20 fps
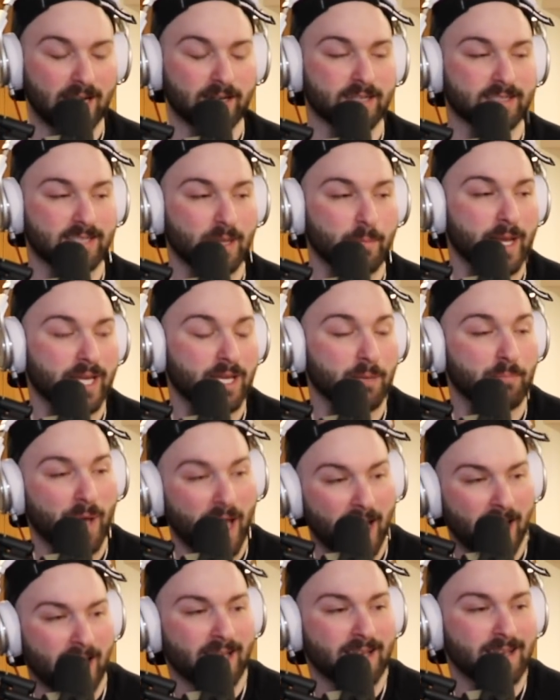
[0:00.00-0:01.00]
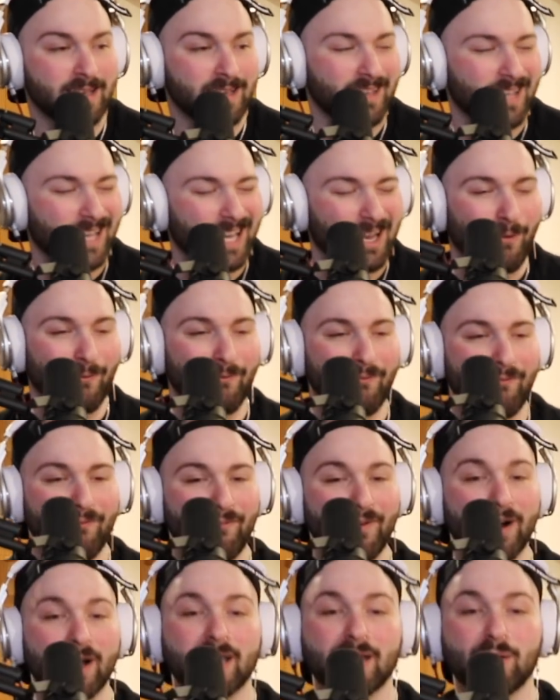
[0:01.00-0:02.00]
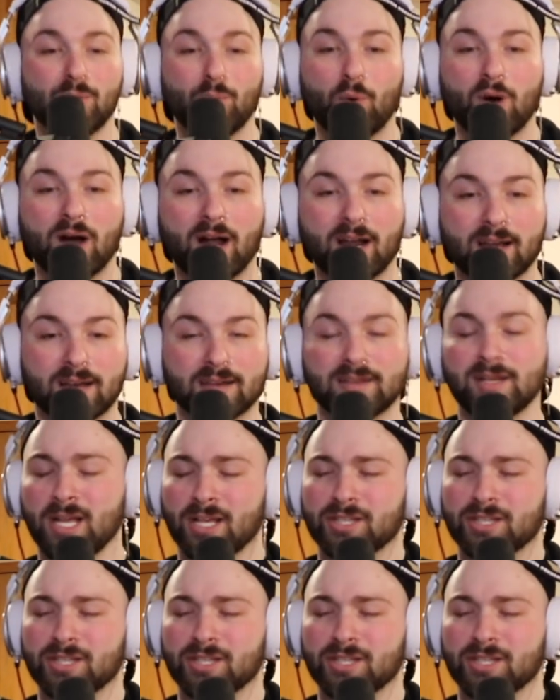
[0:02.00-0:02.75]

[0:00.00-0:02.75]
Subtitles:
because they make you pay, and I don't fucking wanna.